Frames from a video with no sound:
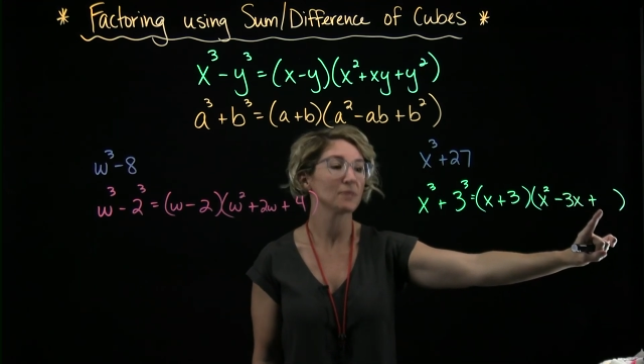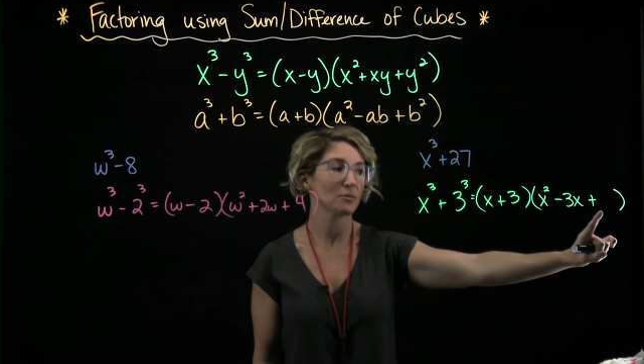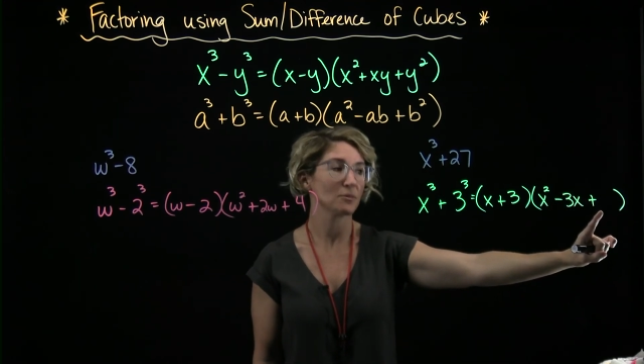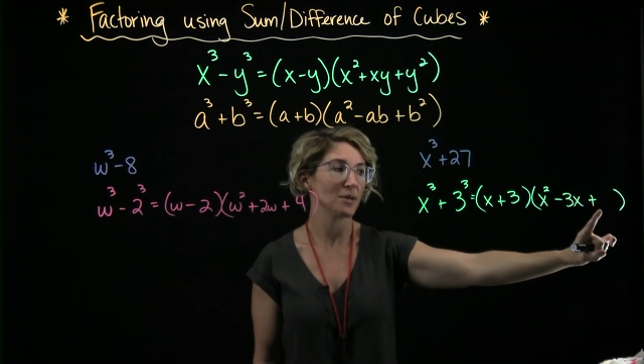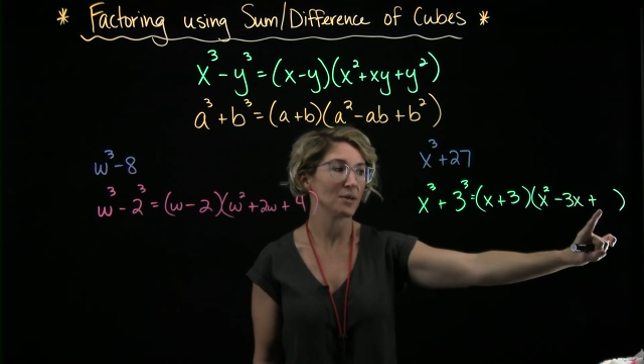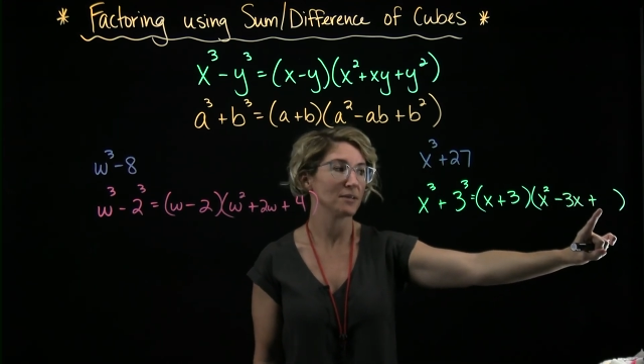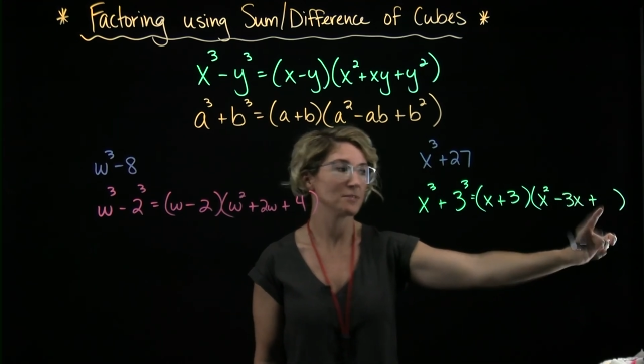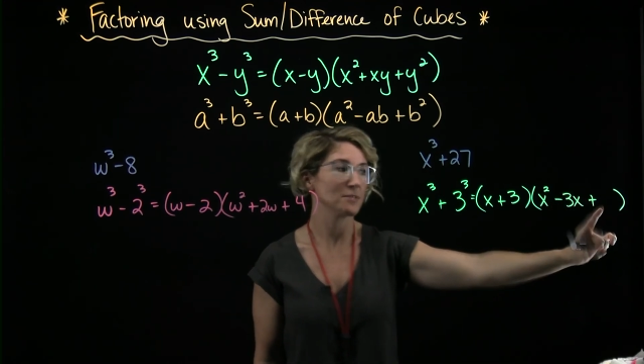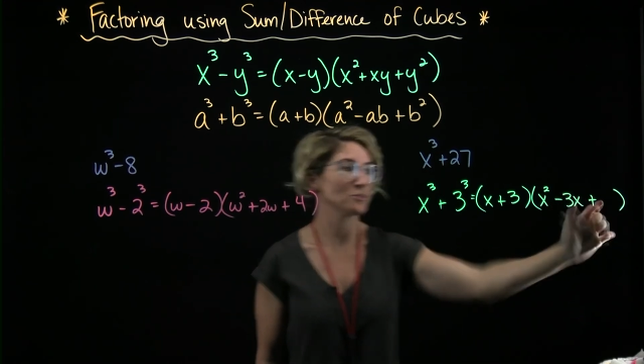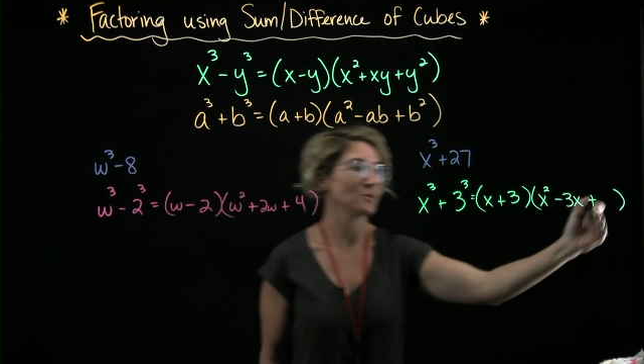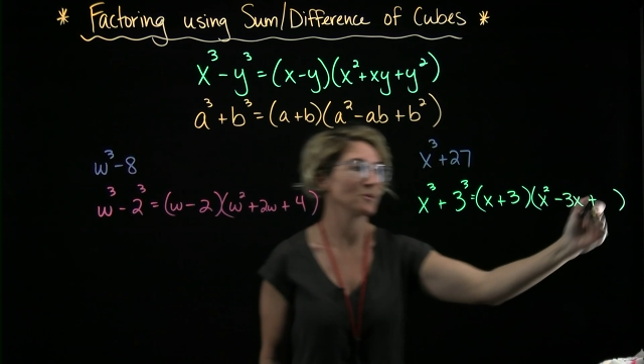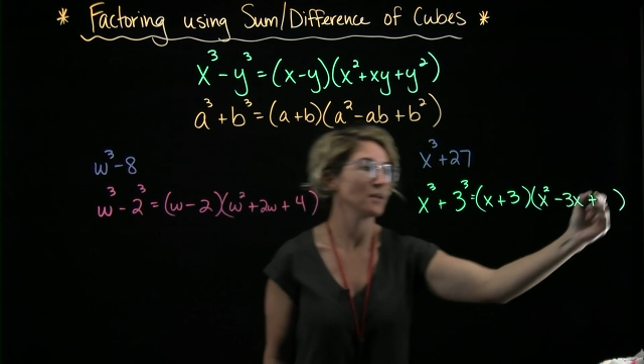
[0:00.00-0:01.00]
3
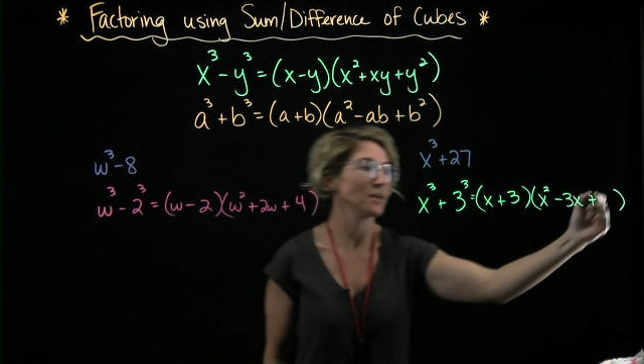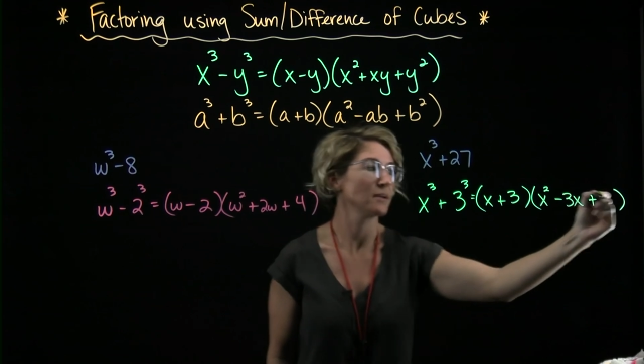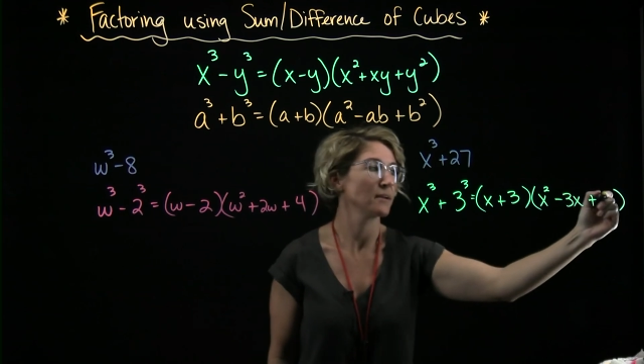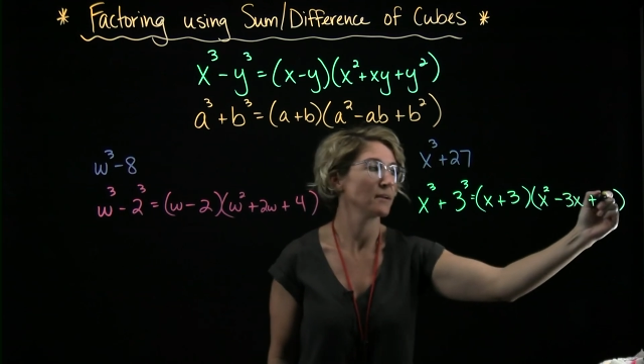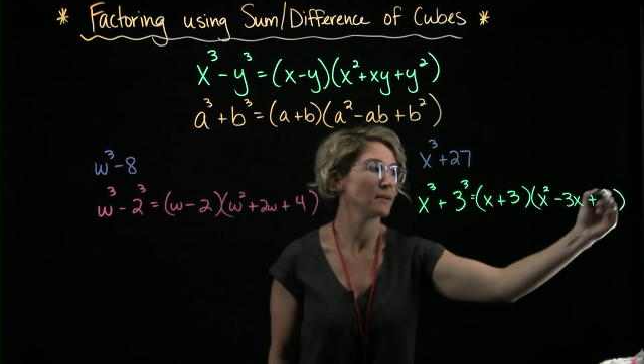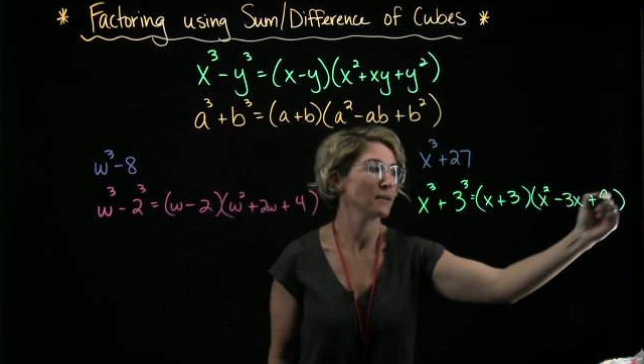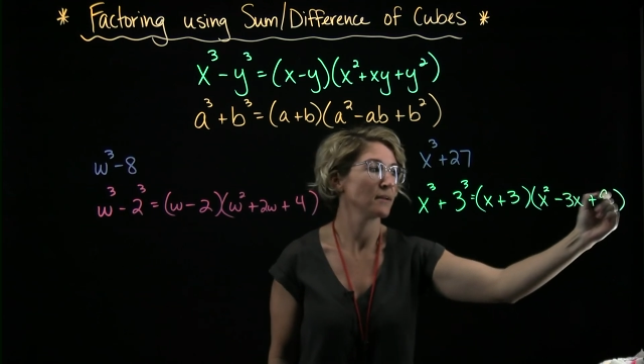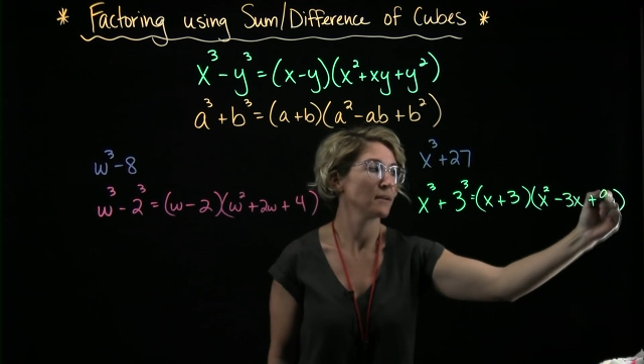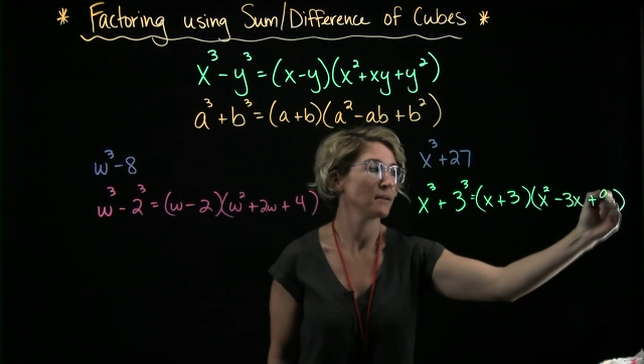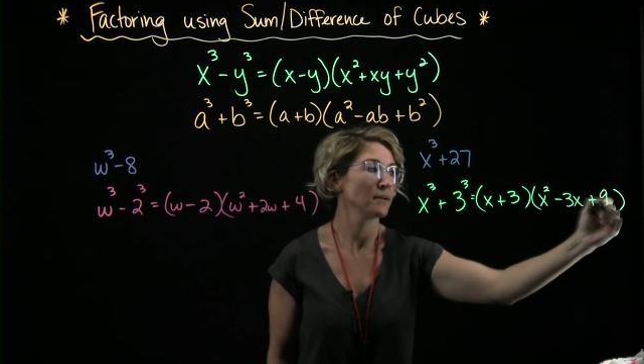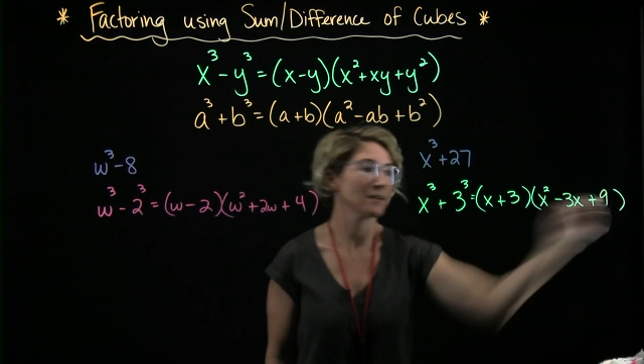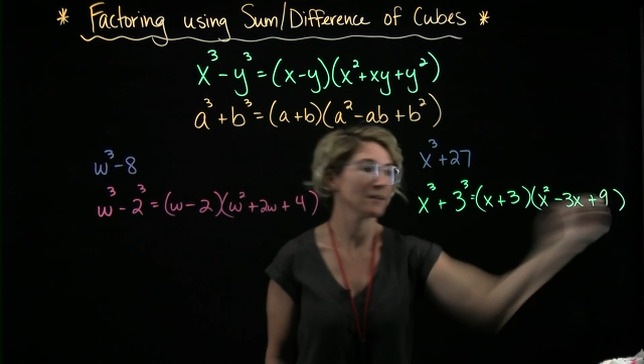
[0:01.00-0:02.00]
times 3.
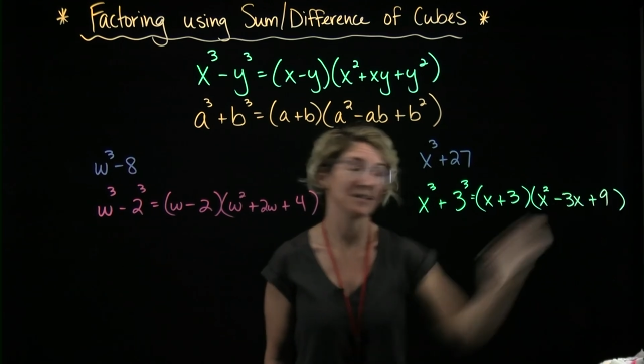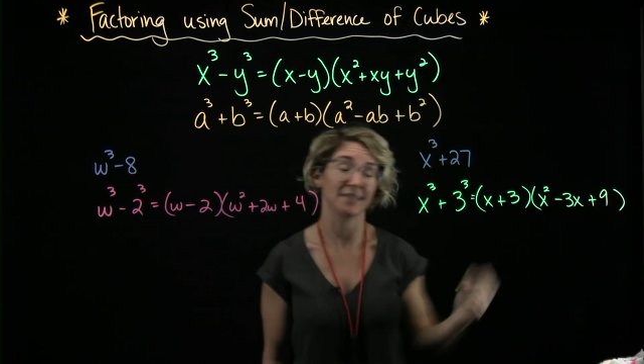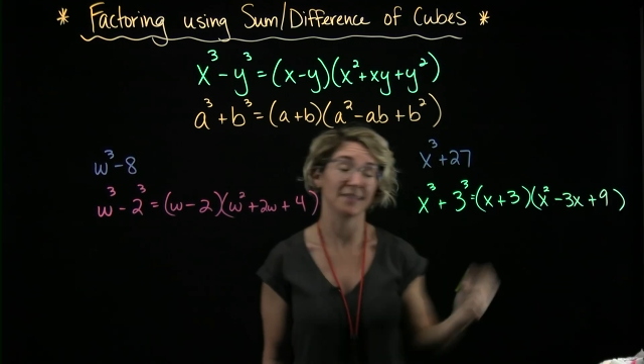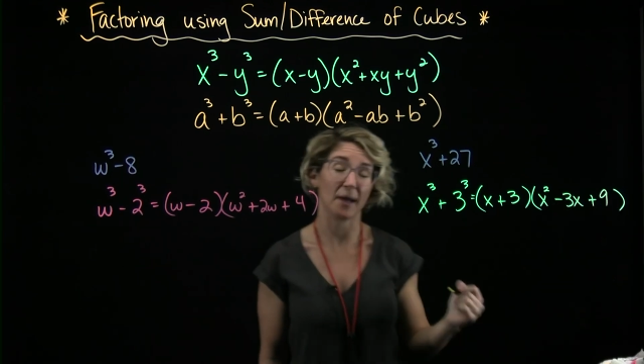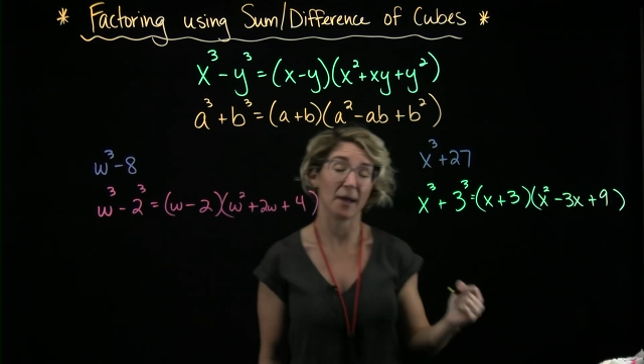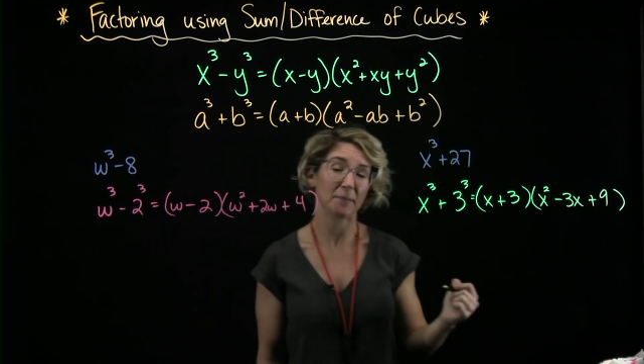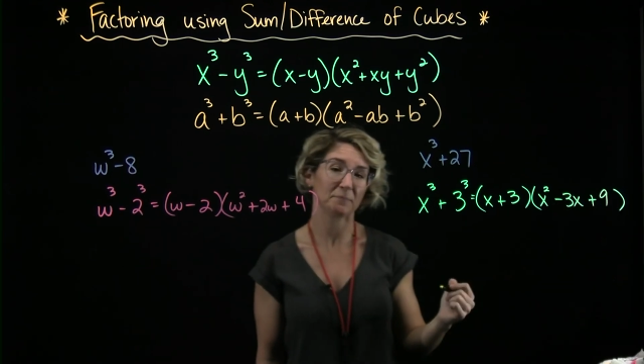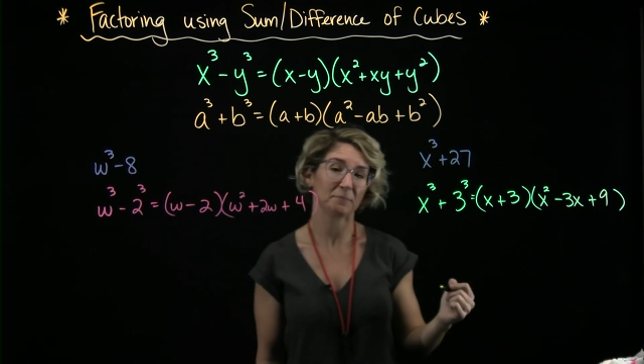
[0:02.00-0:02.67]
Can I say 9?